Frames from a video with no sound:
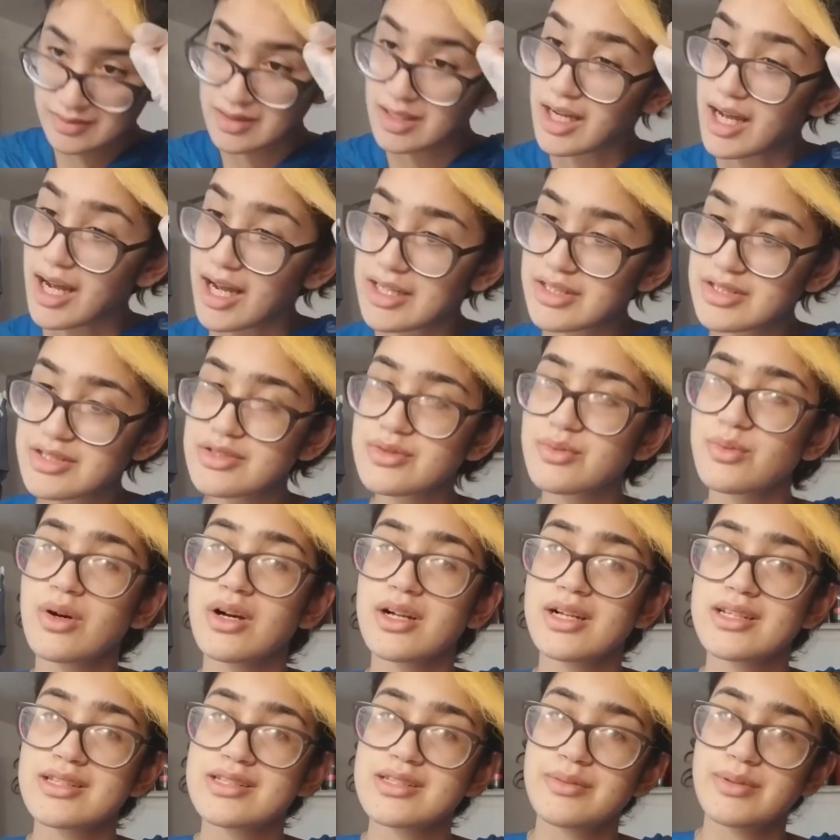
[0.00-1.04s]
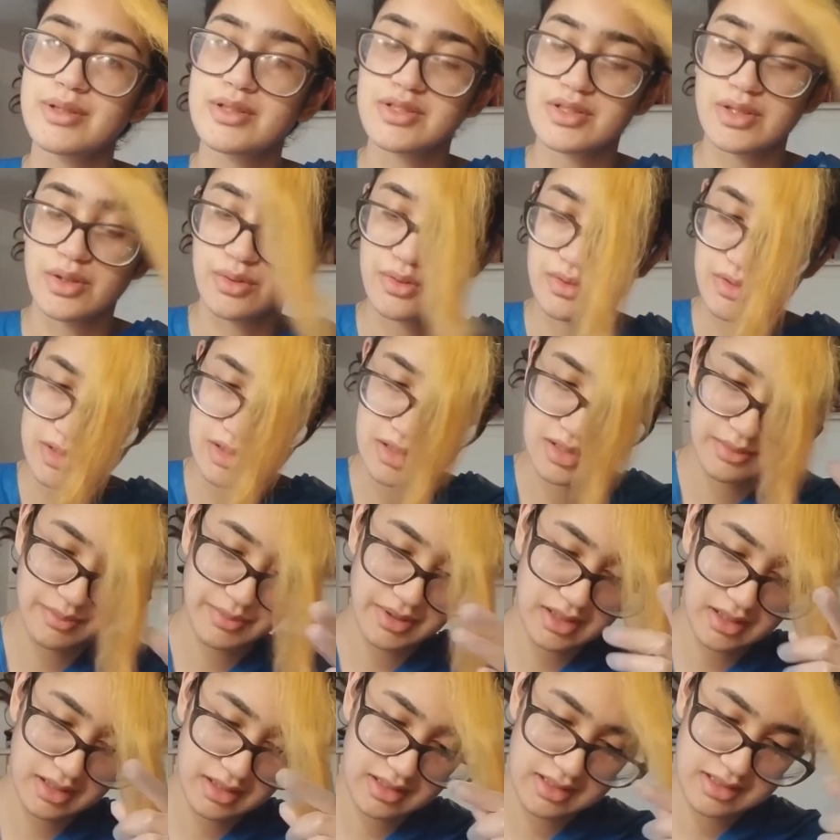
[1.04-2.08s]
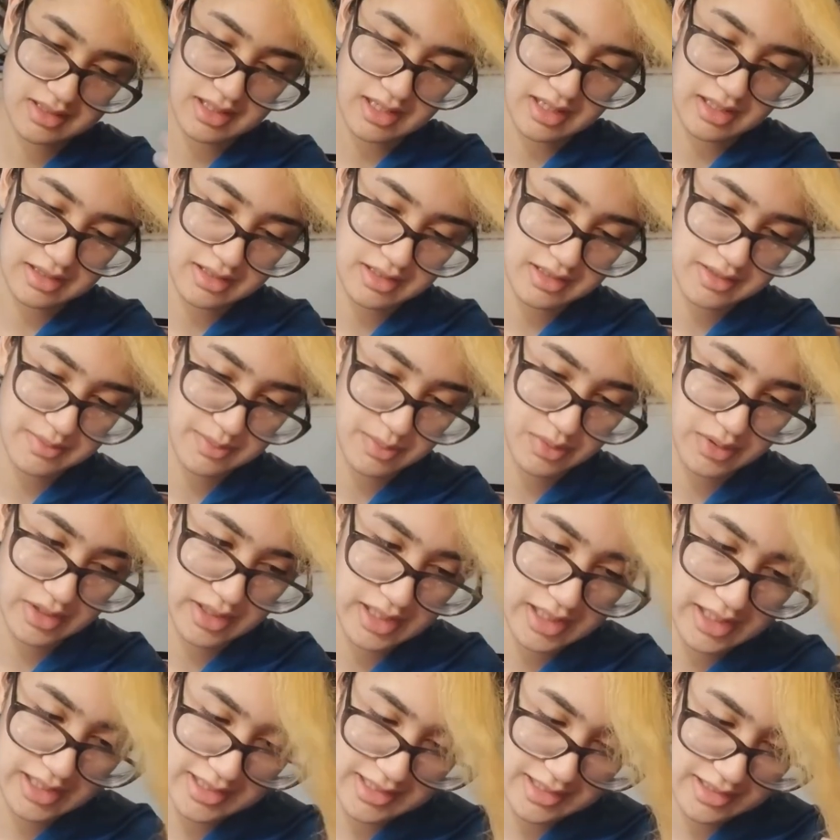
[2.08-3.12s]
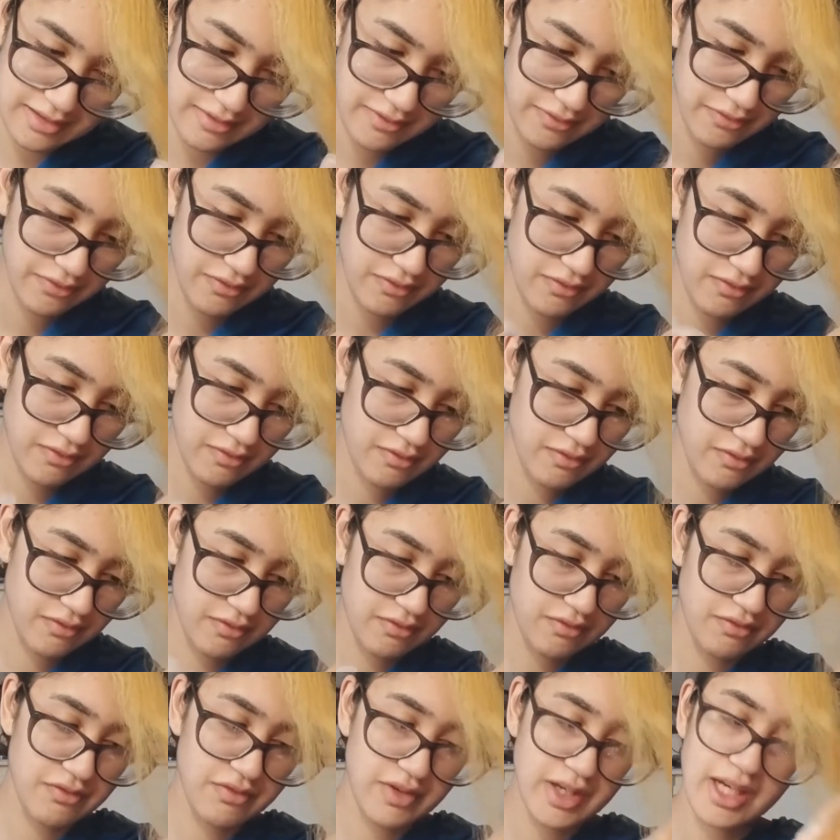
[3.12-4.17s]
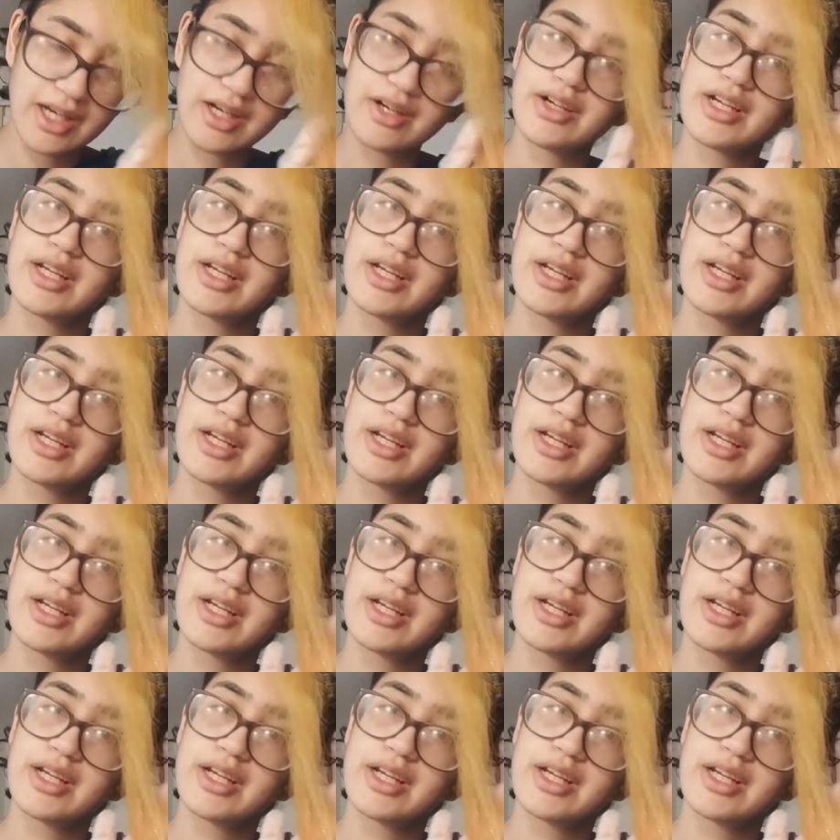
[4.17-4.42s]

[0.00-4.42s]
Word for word: I just want it to be toned because at this point it's very